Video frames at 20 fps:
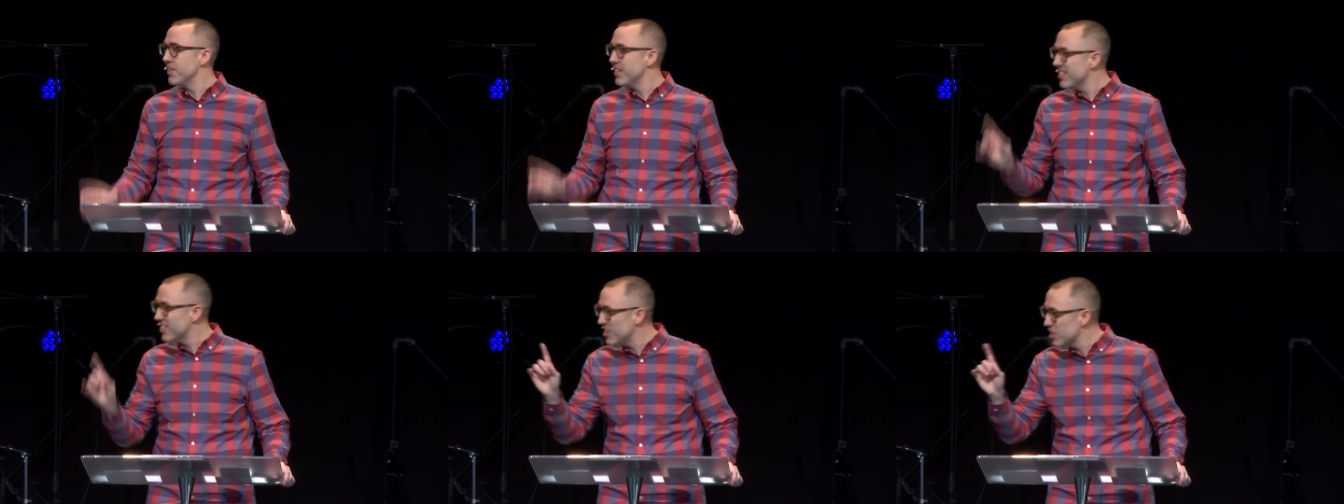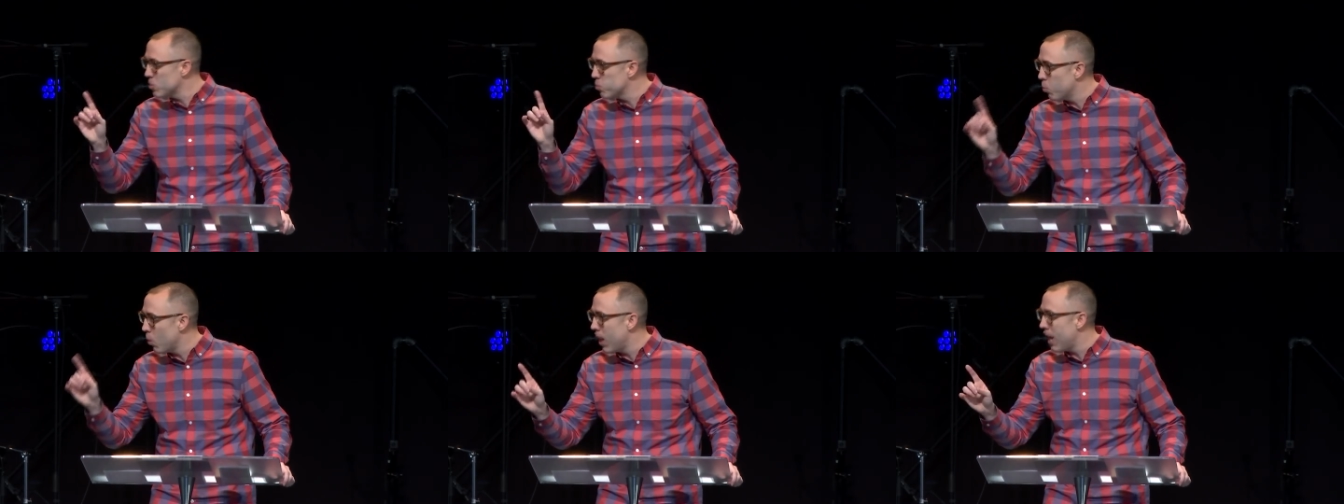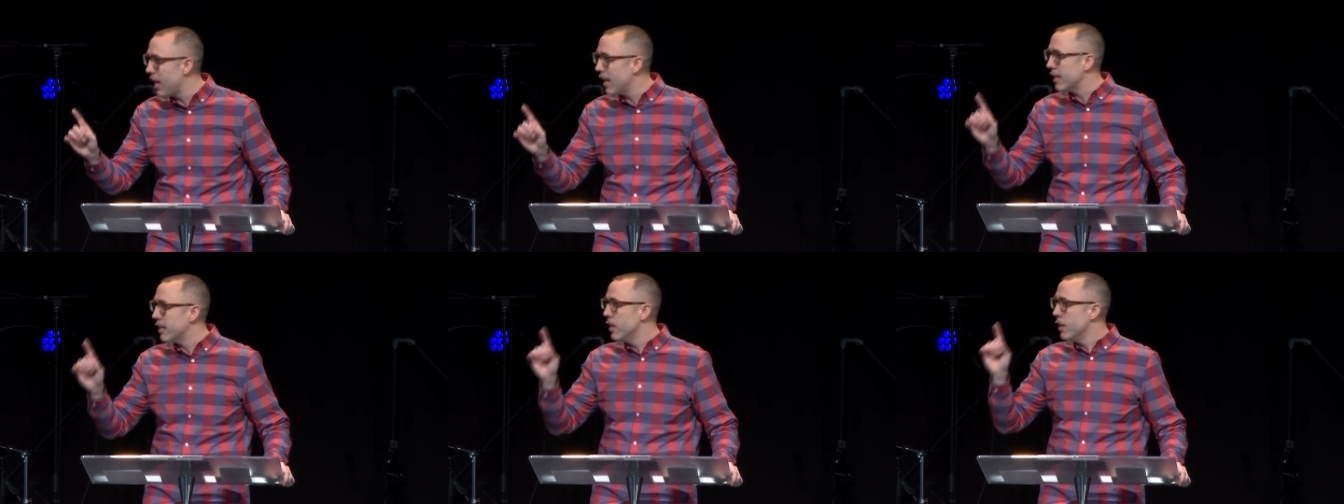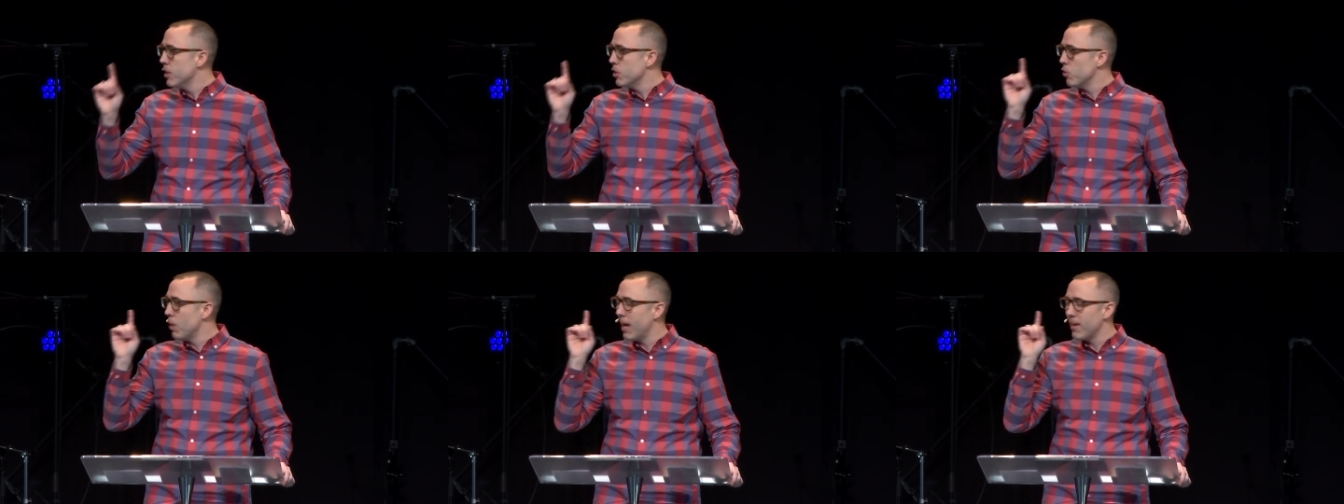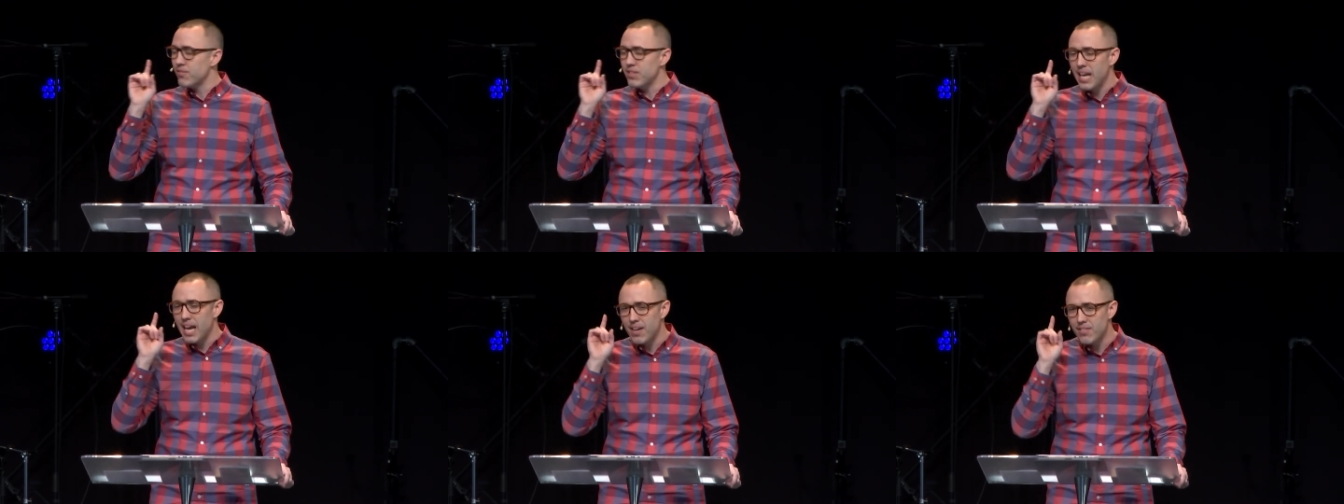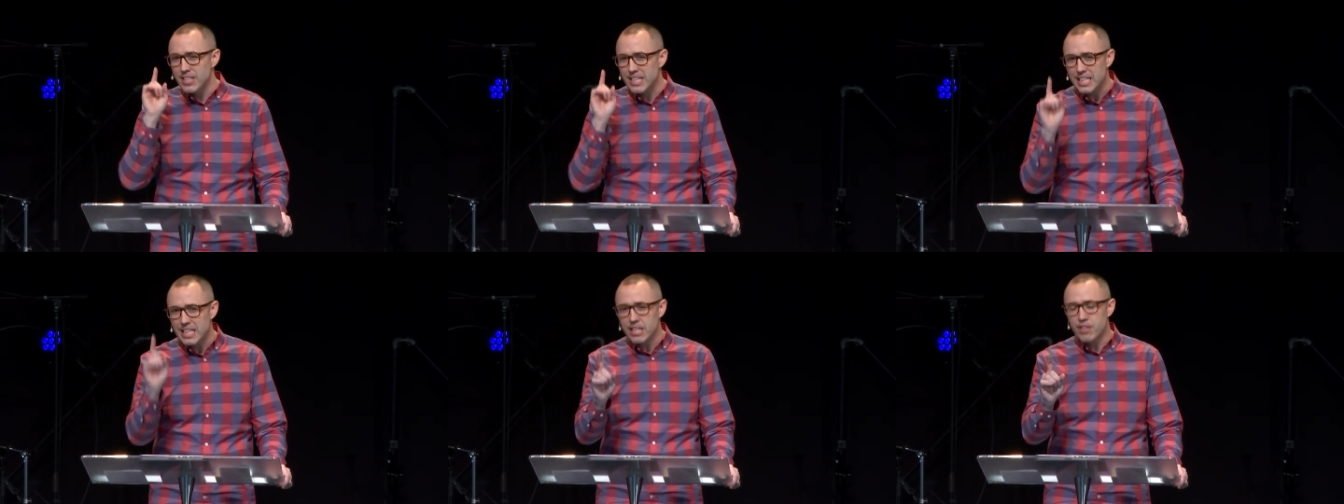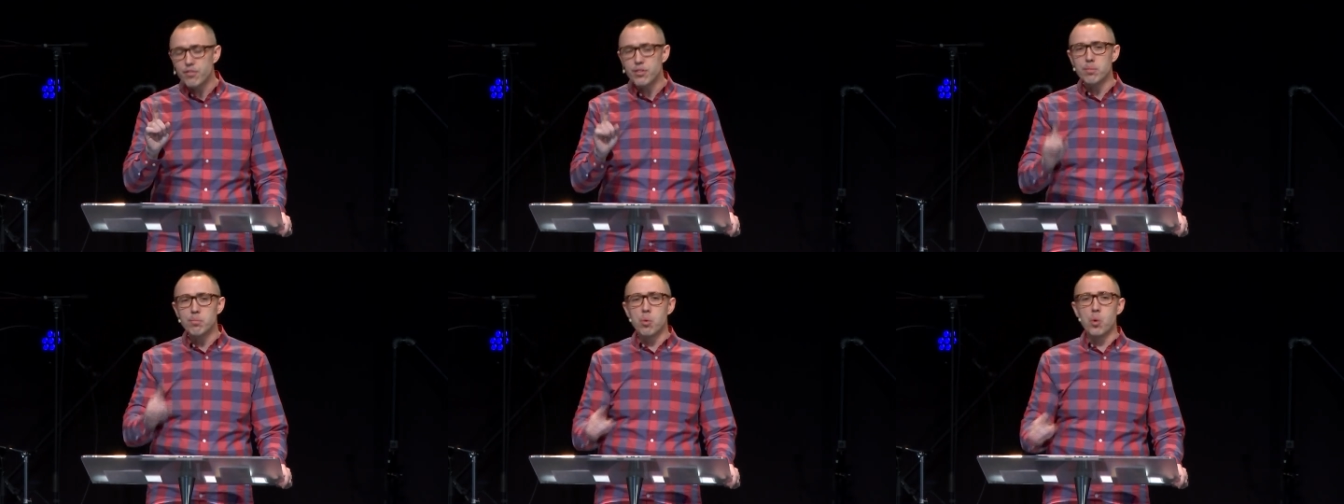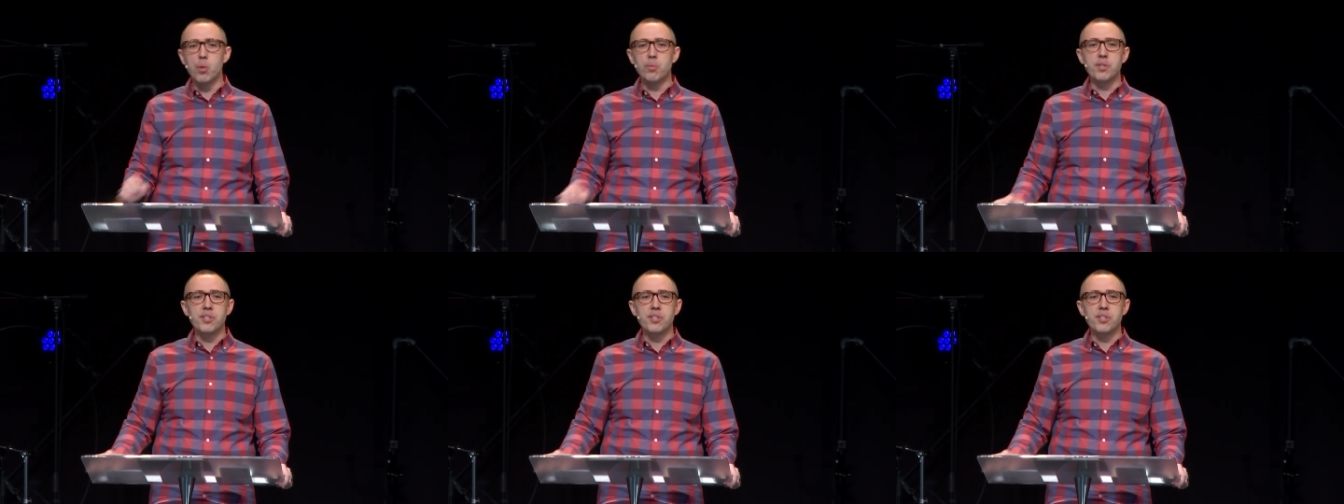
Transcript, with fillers: This is why you have to have an even more